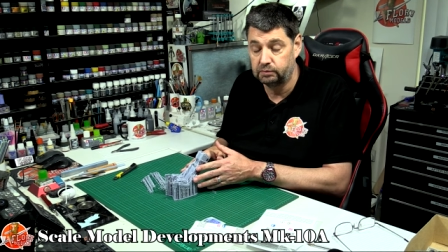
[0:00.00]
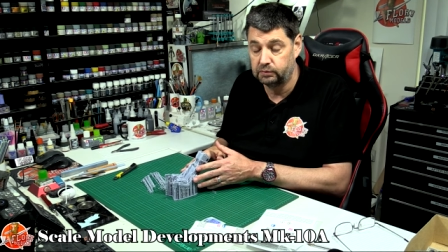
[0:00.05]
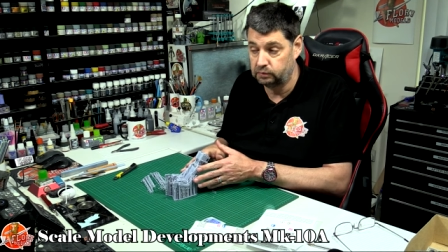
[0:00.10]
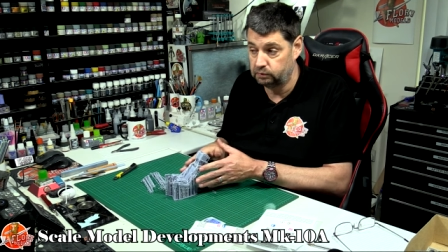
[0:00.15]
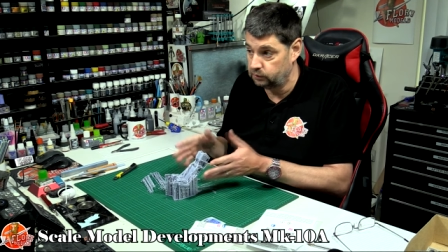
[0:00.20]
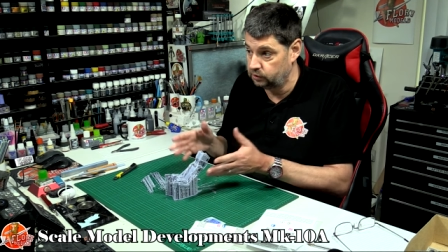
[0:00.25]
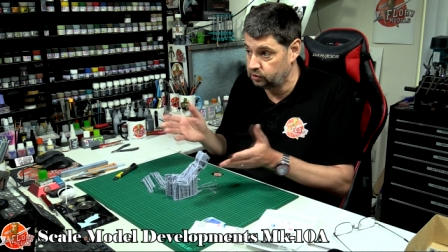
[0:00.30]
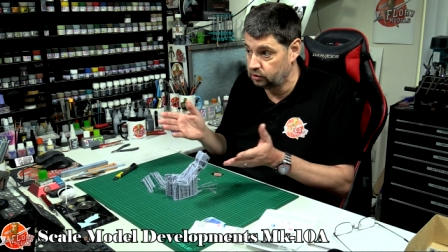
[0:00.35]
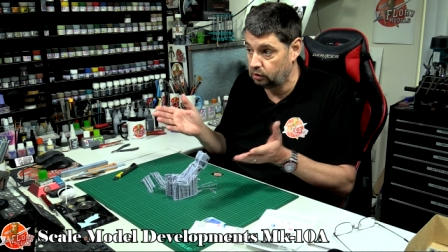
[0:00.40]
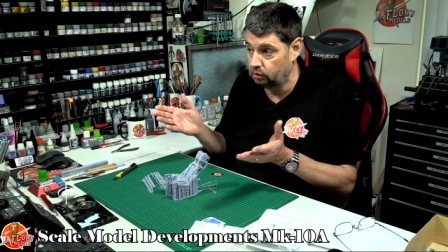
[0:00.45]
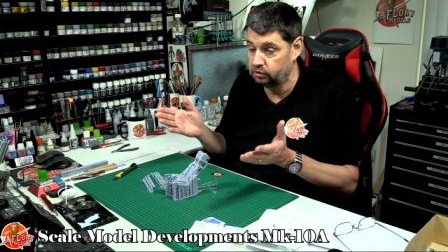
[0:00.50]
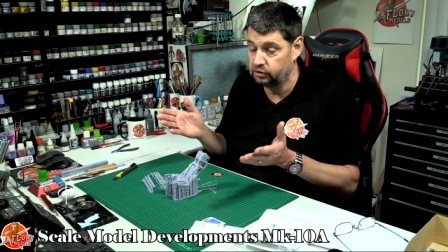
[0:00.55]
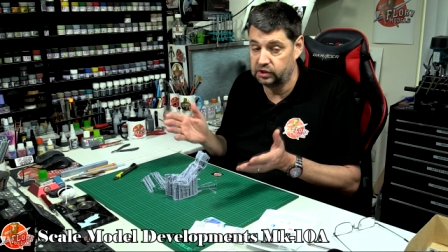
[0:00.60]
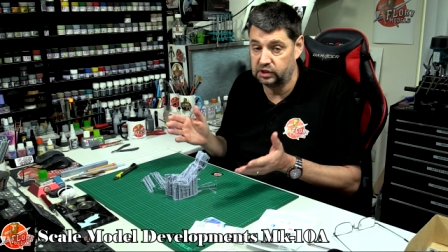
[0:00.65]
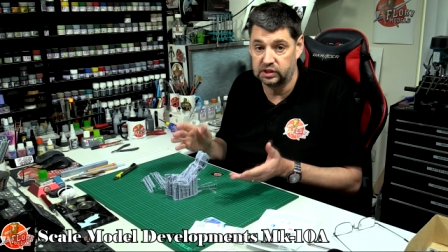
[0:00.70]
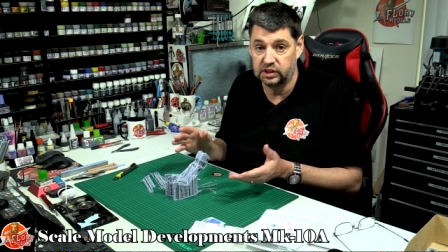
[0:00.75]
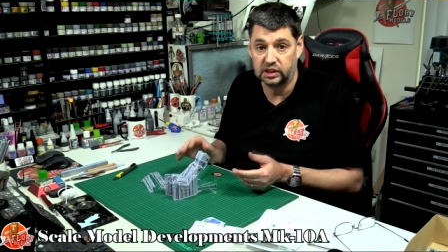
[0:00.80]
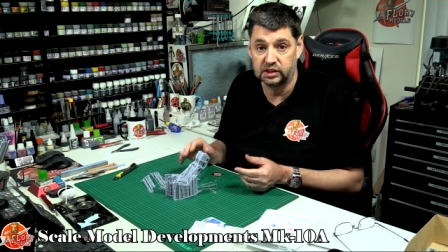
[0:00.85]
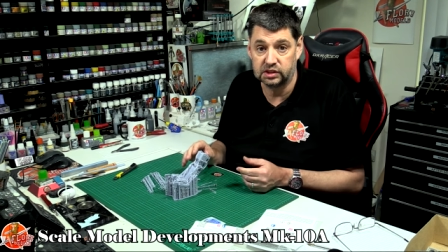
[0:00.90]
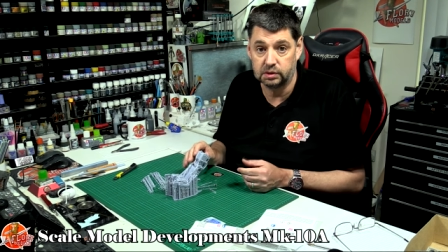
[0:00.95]
as long as it
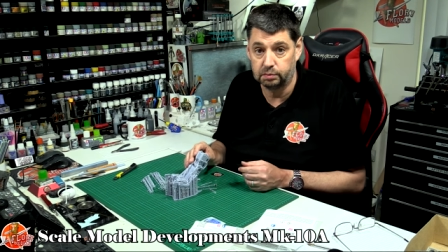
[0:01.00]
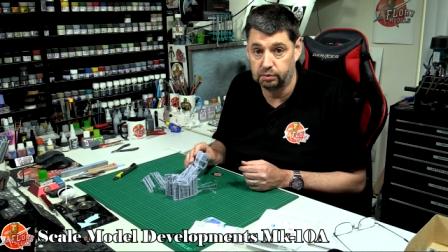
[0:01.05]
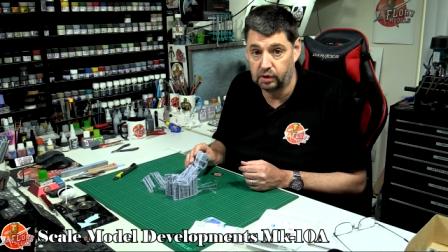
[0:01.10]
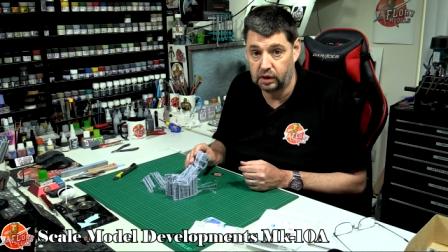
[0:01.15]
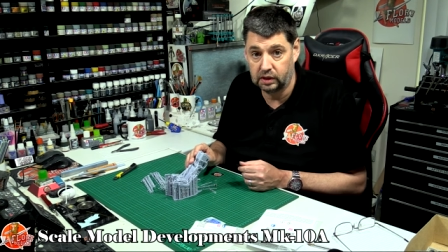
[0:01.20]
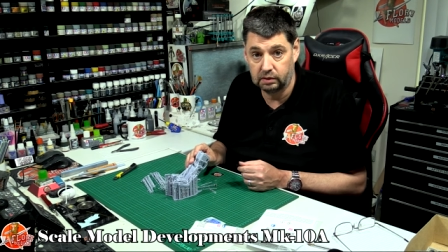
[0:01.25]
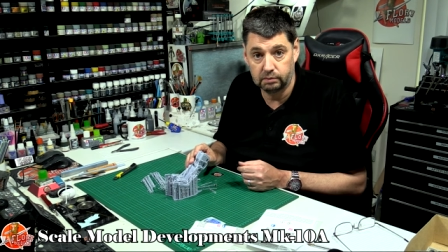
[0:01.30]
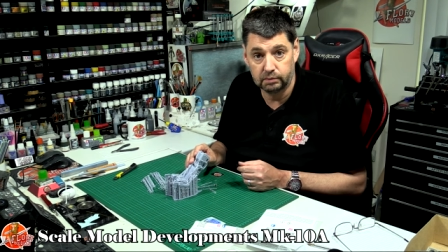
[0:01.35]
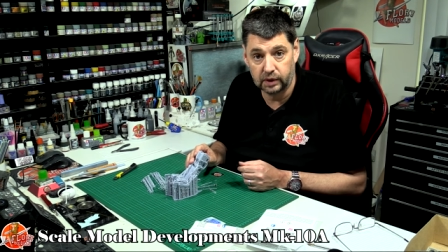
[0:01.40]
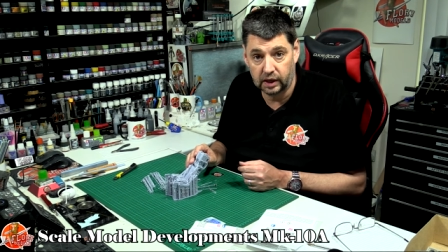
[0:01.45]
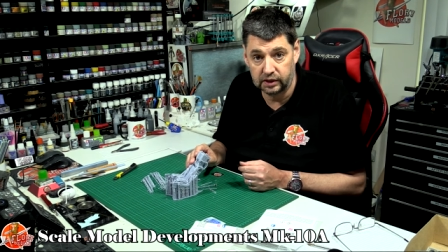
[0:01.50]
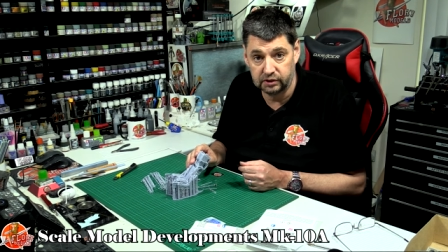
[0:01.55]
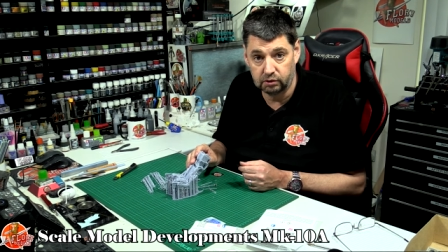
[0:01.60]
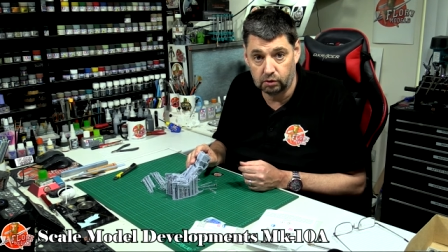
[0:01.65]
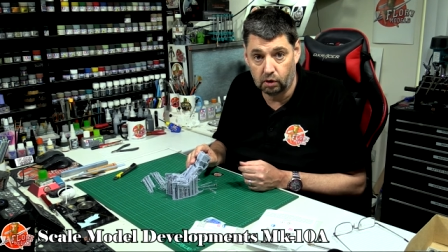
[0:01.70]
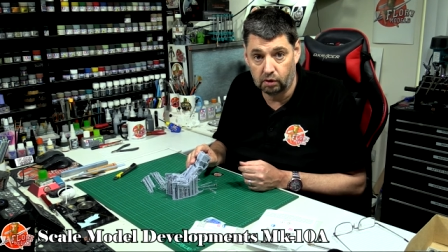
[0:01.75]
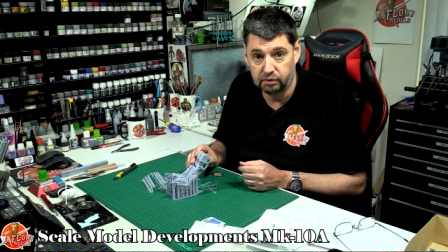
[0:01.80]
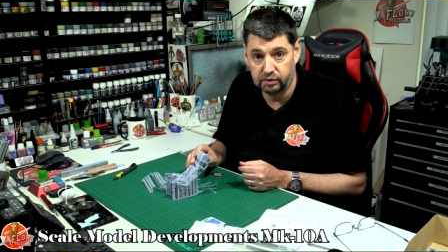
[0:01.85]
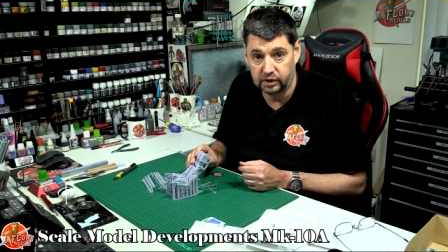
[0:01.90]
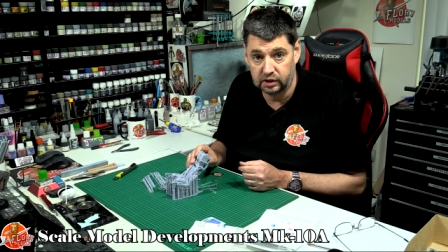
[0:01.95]
takes to print, and you're
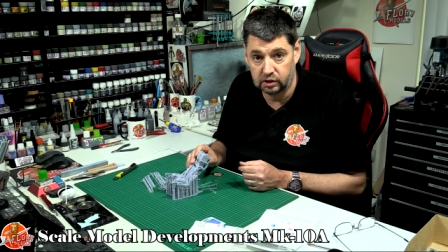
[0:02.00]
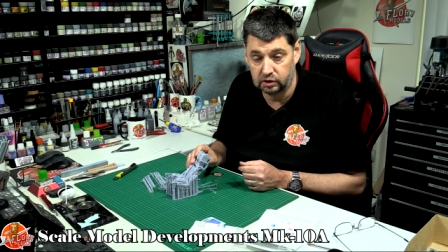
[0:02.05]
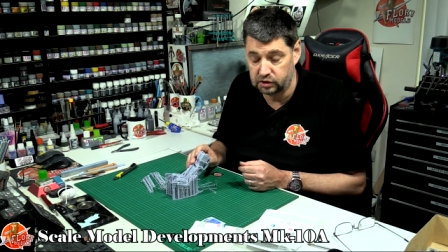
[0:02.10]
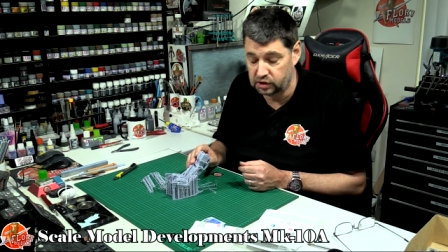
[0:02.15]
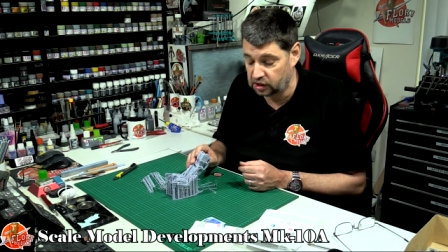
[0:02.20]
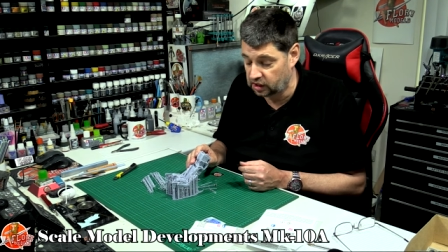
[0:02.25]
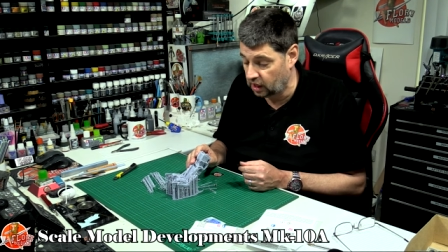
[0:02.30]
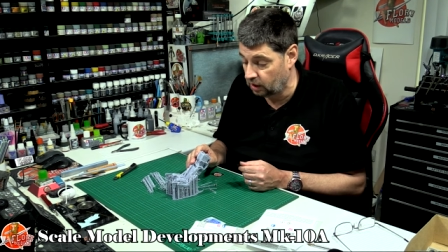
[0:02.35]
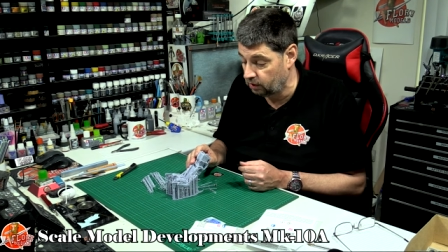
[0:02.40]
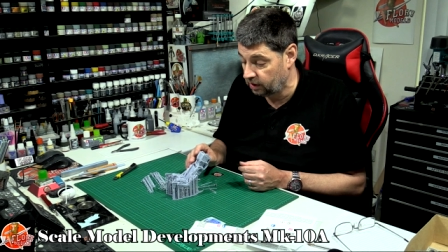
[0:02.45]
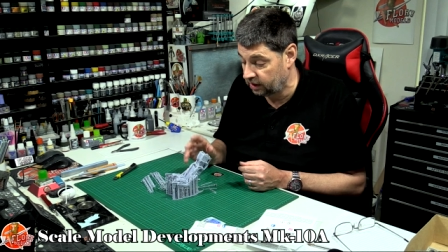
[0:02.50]
off and good to go.